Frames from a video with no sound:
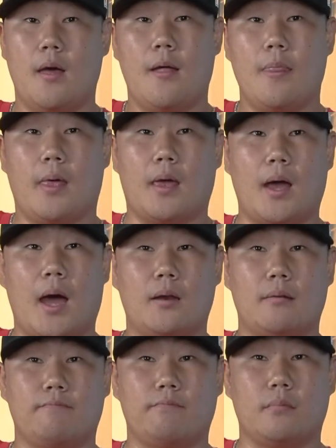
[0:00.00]
And
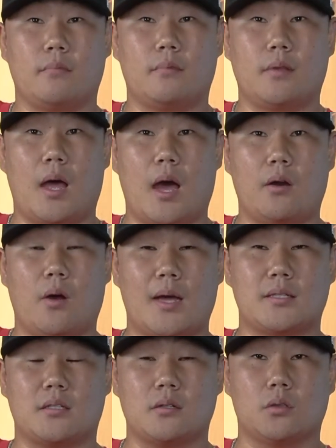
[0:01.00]
I
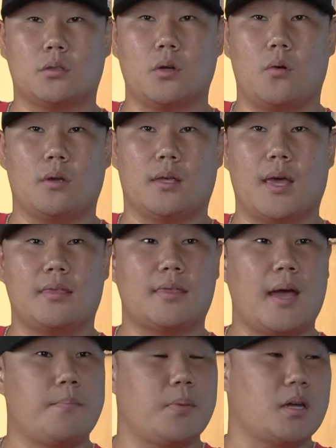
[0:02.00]
still don't get
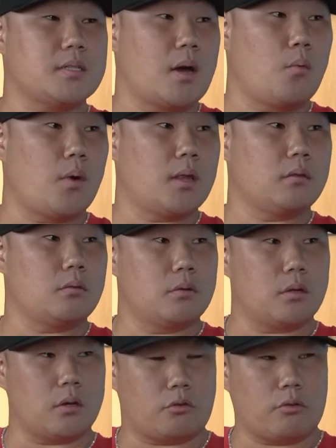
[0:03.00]
that, because I went through
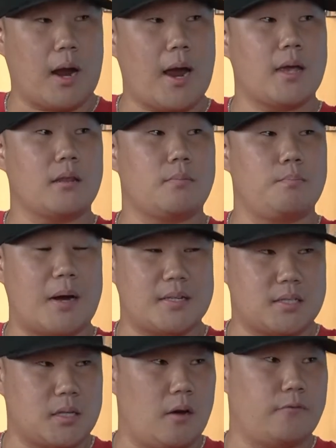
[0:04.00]
the grind
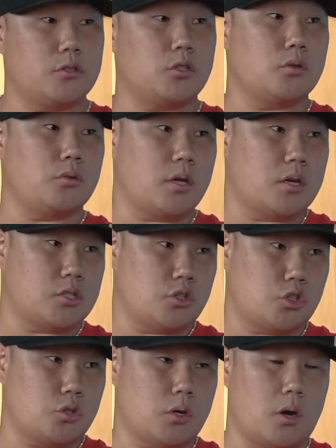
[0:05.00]
myself for 2 years in
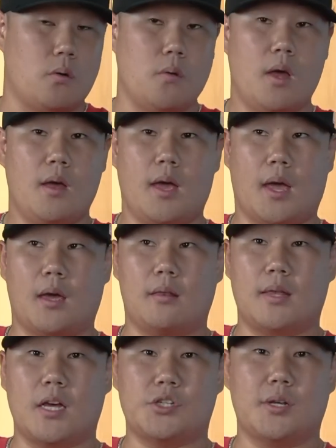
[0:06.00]
JUCO, and
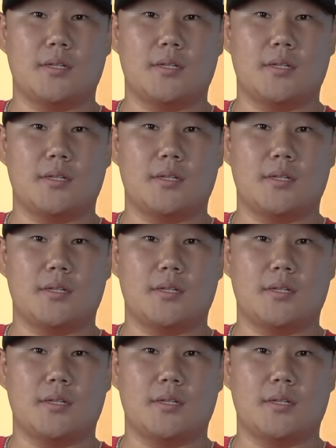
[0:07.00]
that shit is